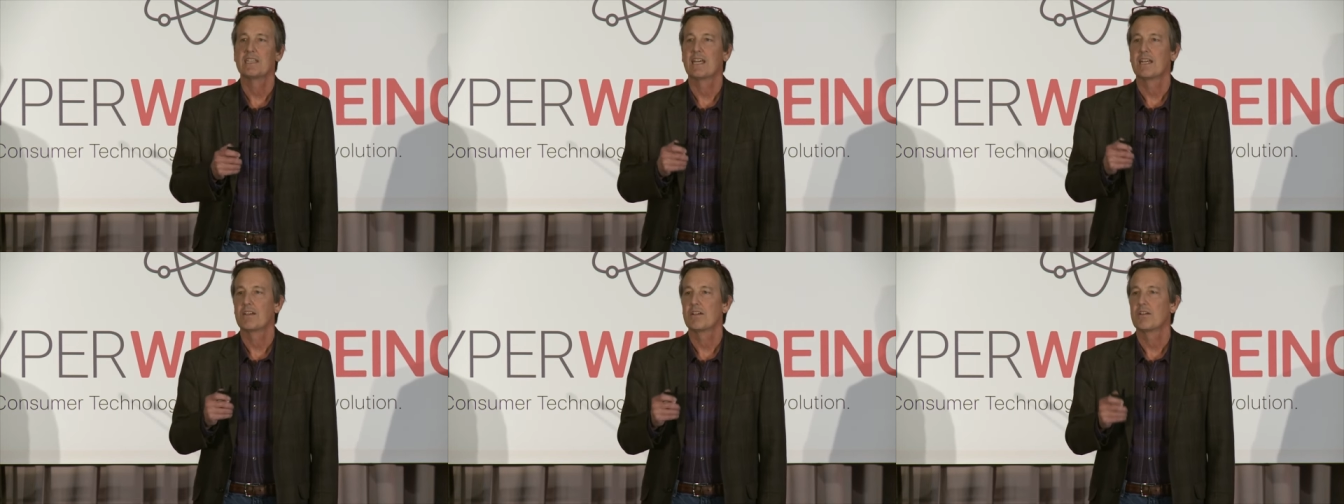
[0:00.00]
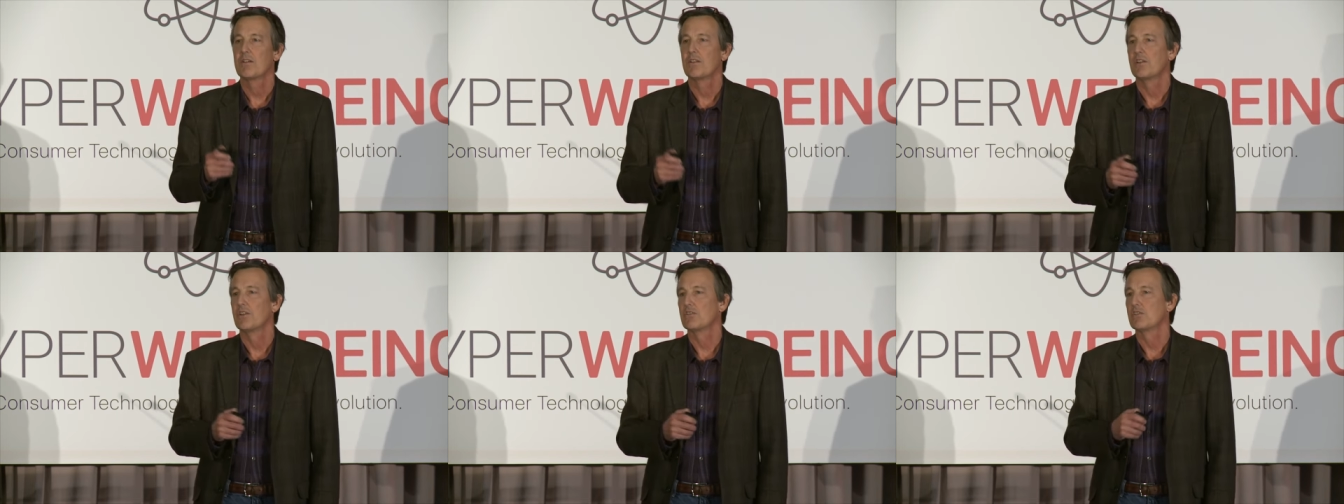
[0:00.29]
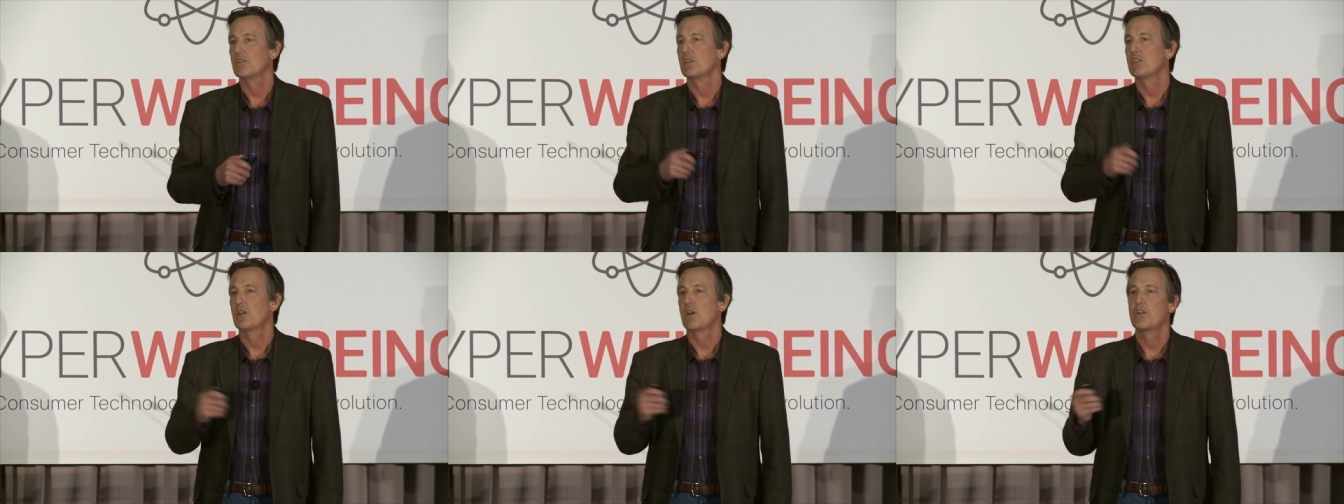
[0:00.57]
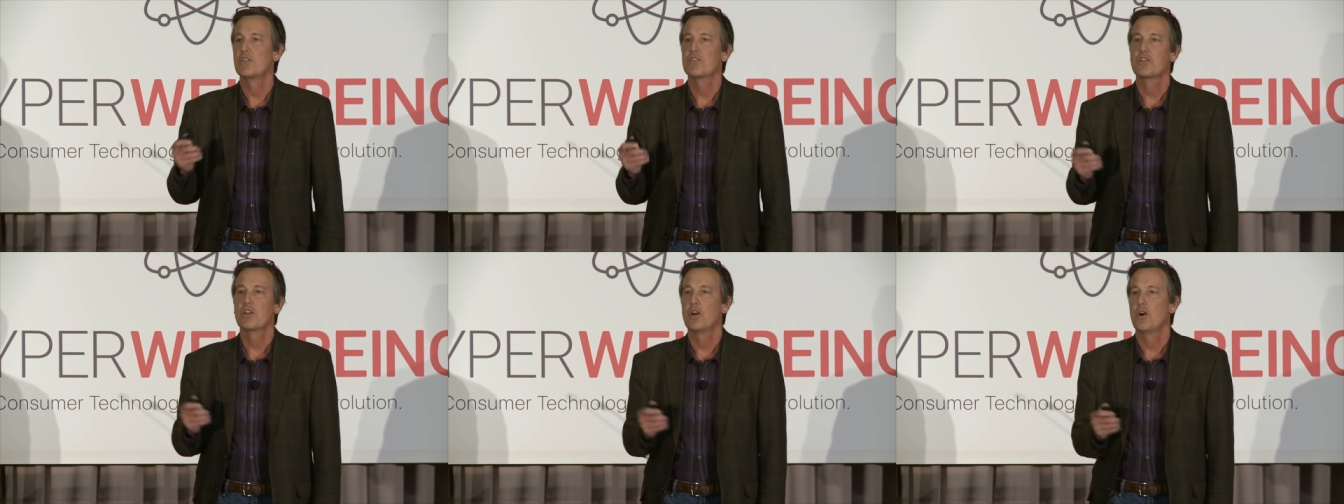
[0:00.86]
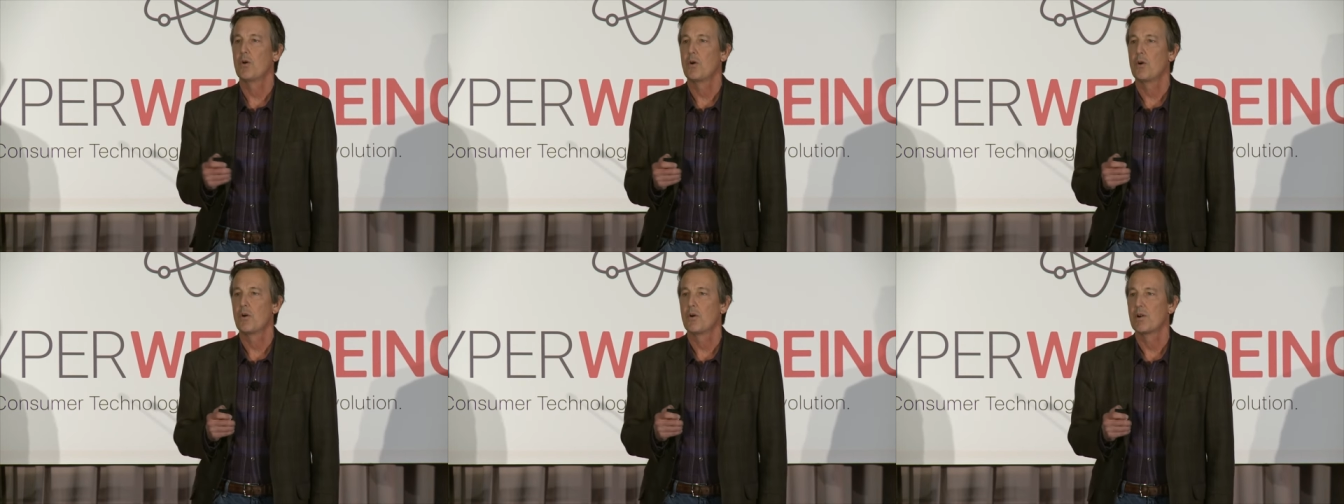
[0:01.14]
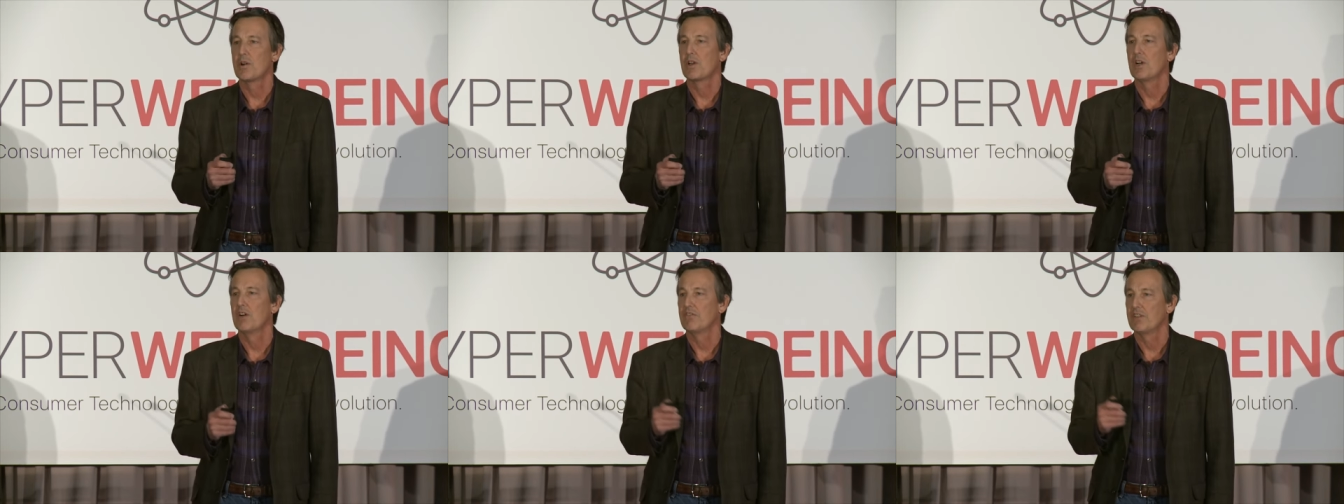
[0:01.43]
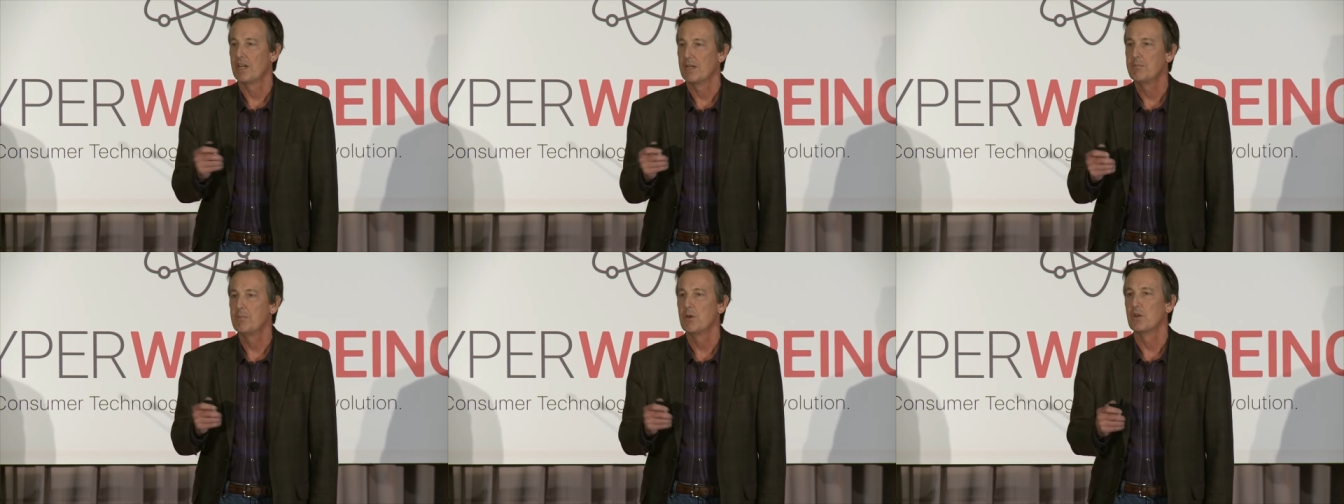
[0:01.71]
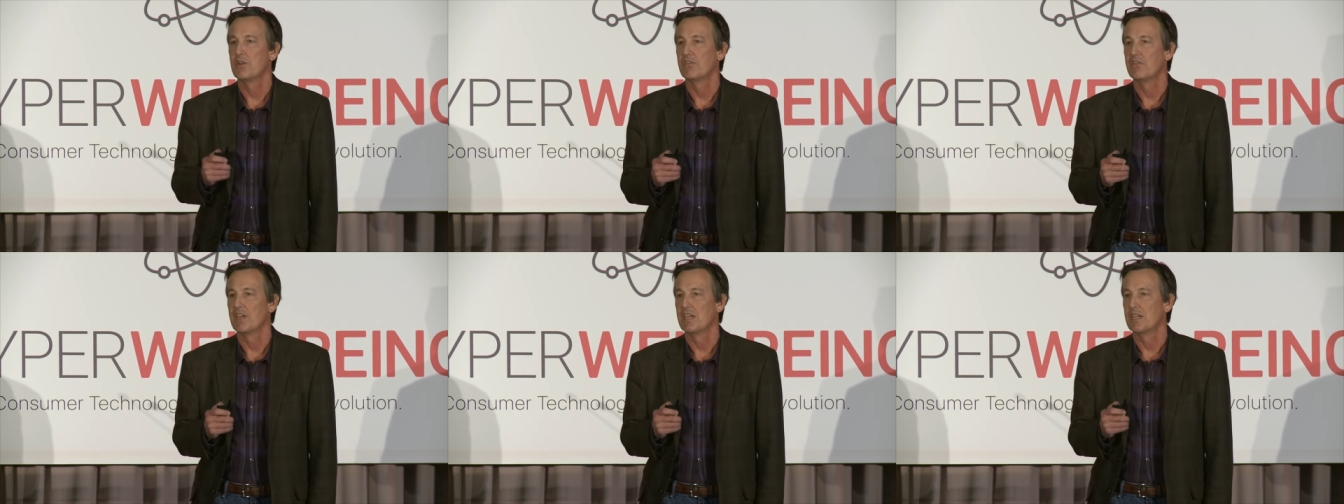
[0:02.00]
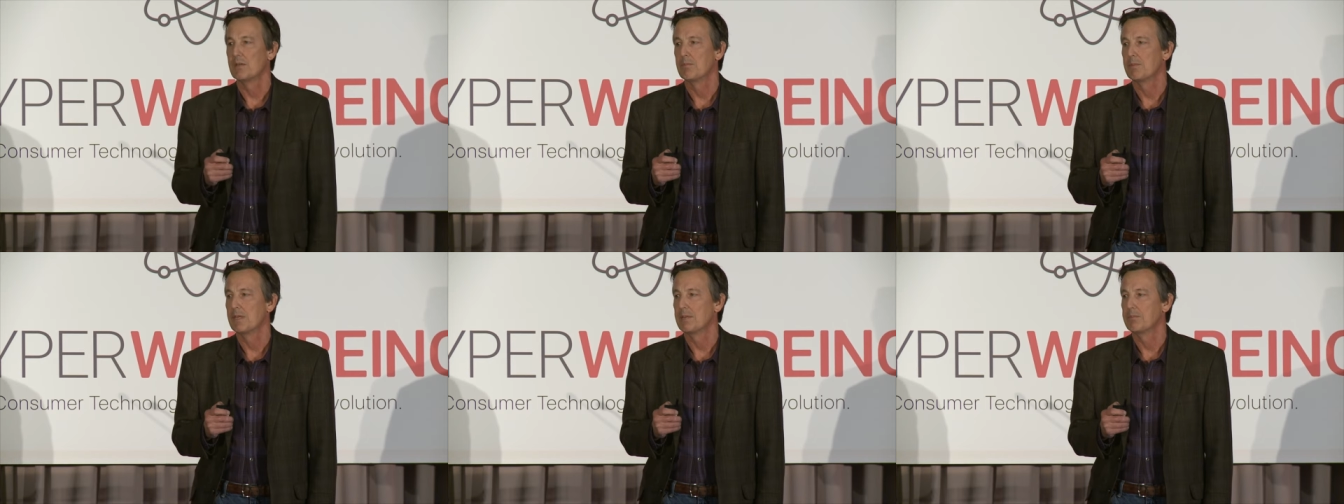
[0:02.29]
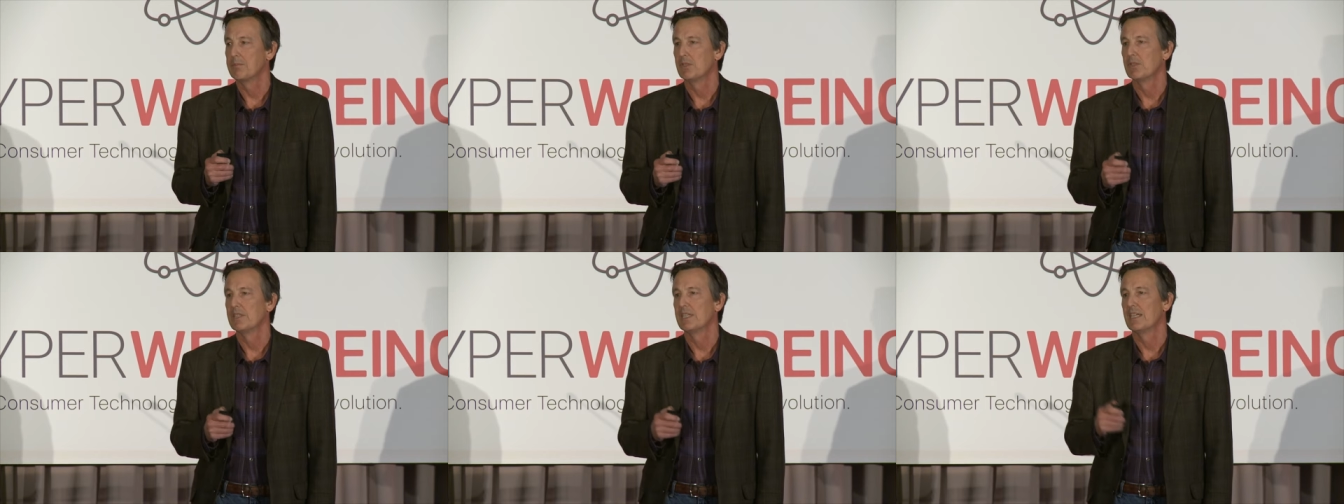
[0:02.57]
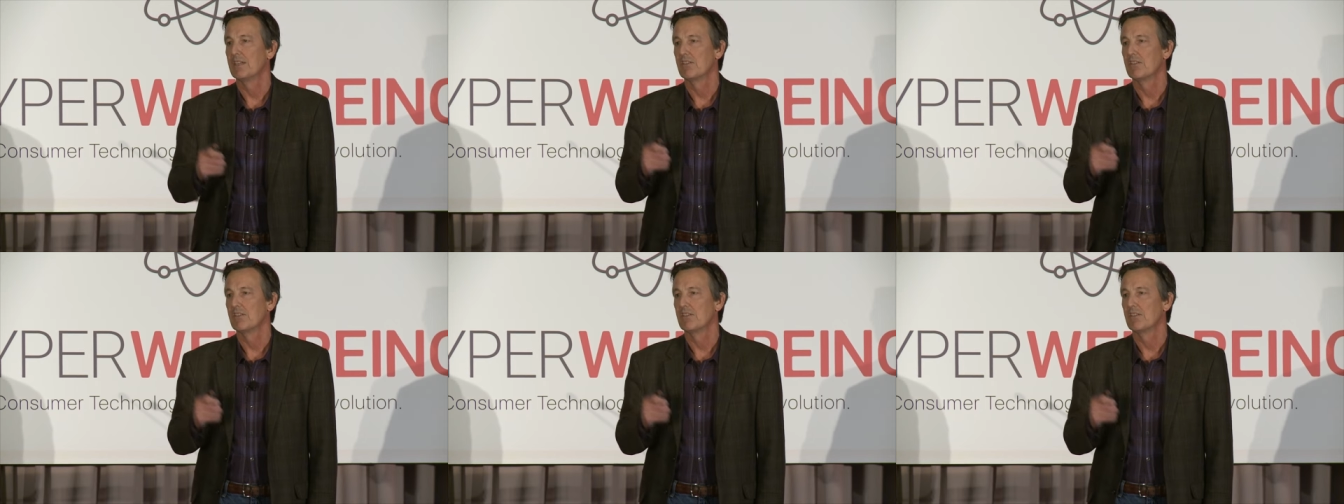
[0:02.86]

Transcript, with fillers: that there's a large cohort of unmotivated people,